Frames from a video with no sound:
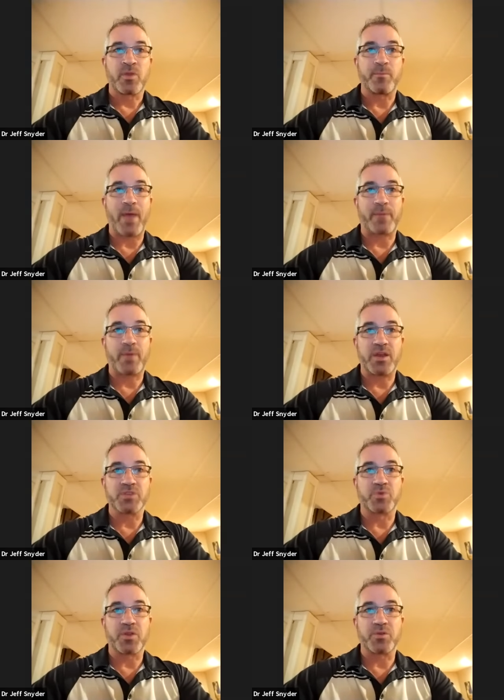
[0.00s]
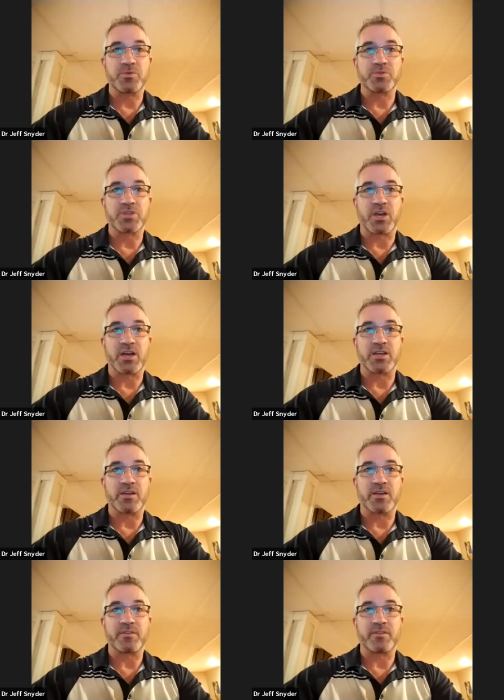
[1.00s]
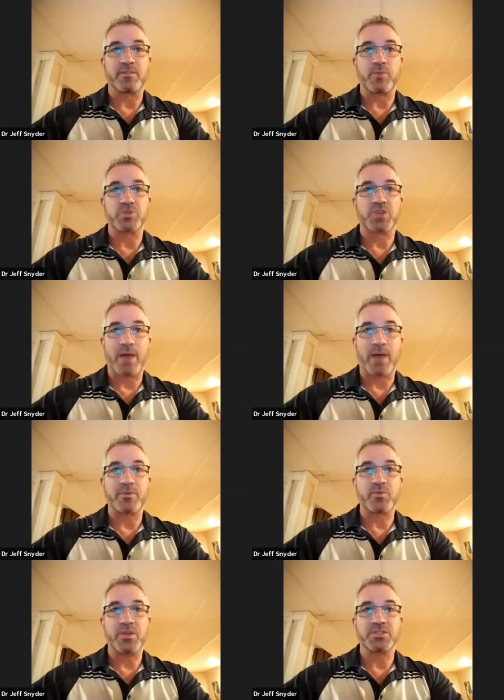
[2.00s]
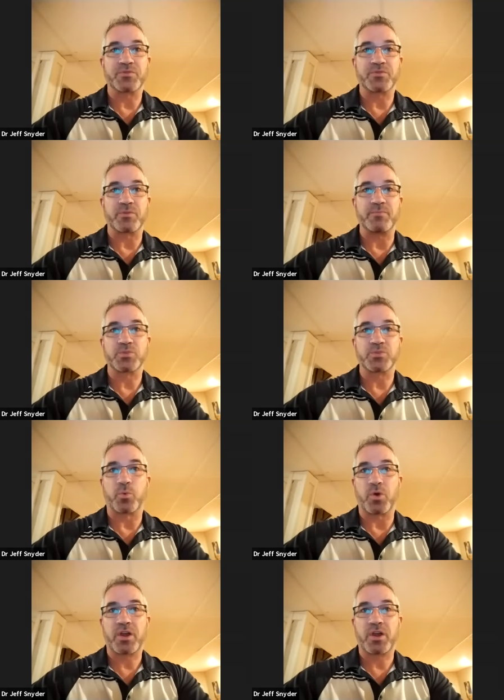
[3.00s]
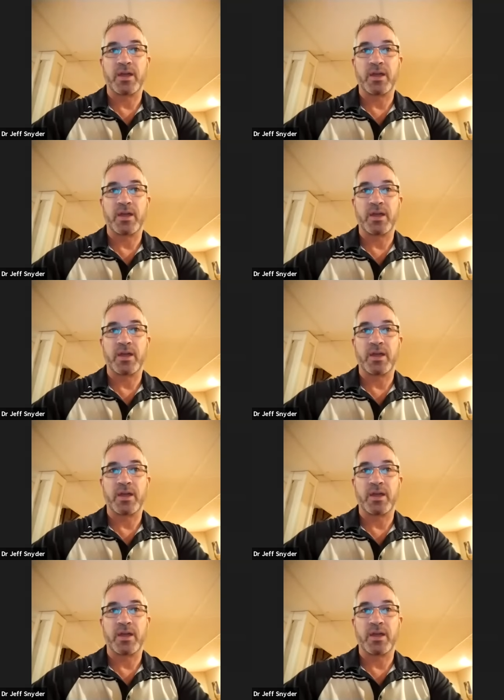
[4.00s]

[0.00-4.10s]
Back pain is one of those uh, of the most common reasons for missed work.